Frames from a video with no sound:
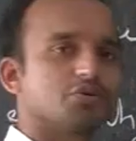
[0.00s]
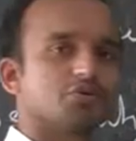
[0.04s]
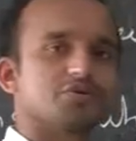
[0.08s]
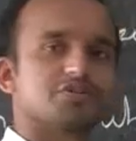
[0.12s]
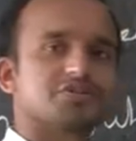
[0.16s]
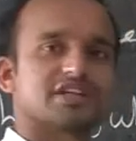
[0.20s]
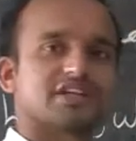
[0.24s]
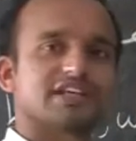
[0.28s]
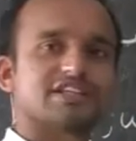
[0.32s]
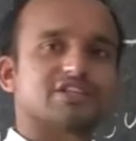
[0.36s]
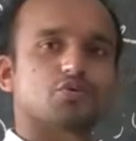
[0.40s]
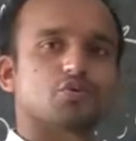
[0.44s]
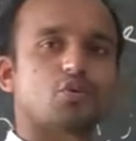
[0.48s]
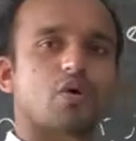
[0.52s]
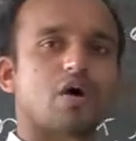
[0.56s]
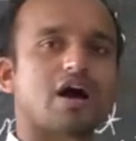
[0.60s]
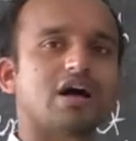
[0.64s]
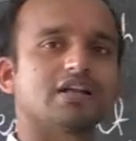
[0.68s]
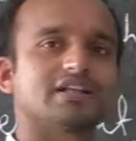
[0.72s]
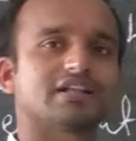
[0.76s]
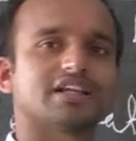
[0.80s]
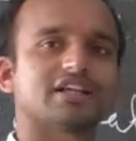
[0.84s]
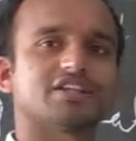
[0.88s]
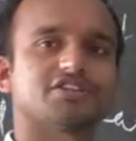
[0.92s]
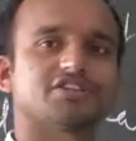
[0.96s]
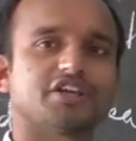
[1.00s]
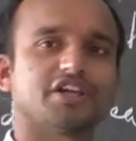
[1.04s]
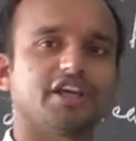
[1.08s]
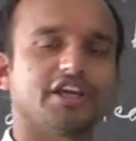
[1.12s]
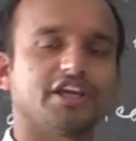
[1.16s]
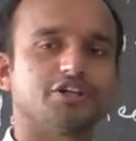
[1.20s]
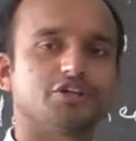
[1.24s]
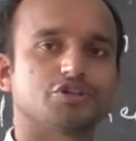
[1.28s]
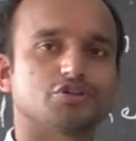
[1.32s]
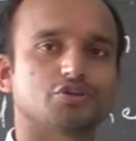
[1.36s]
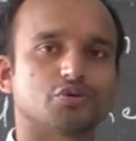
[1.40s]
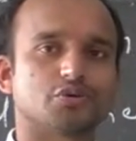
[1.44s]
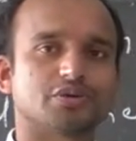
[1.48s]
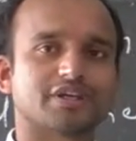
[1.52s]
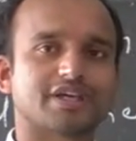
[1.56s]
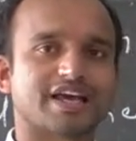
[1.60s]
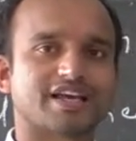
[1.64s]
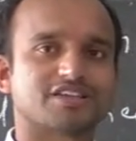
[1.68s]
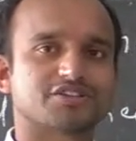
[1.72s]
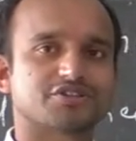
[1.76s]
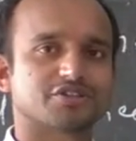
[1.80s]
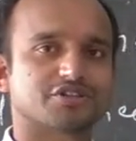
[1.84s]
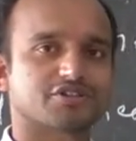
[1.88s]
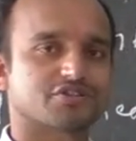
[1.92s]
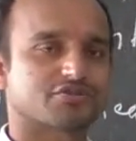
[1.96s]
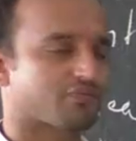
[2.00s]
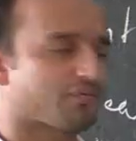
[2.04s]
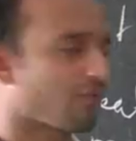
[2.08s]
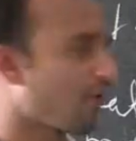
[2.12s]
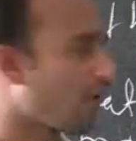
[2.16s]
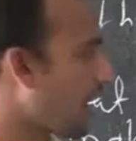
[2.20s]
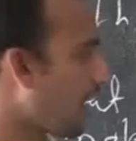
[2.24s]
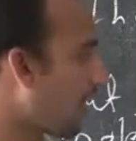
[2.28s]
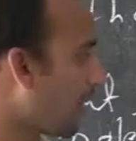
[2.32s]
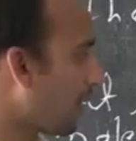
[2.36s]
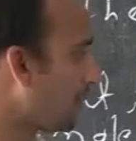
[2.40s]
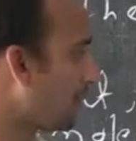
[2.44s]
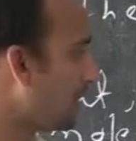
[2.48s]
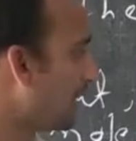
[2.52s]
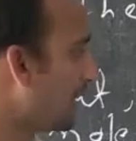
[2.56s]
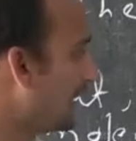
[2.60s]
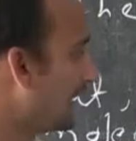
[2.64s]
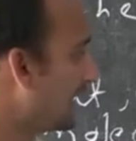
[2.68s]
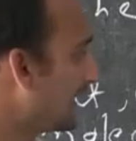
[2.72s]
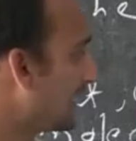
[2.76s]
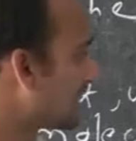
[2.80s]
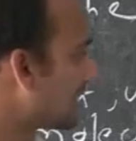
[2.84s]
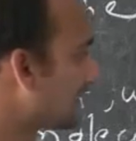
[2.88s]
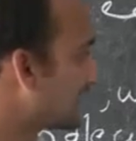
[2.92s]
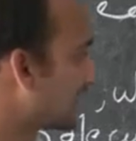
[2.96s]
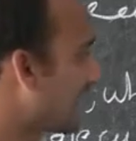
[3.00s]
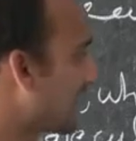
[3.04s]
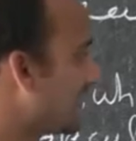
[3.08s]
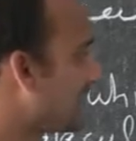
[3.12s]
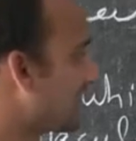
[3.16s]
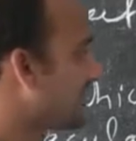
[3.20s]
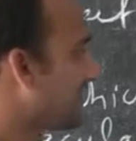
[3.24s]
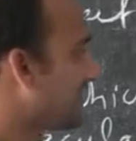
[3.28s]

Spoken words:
to change 1 kg into gaseous form, then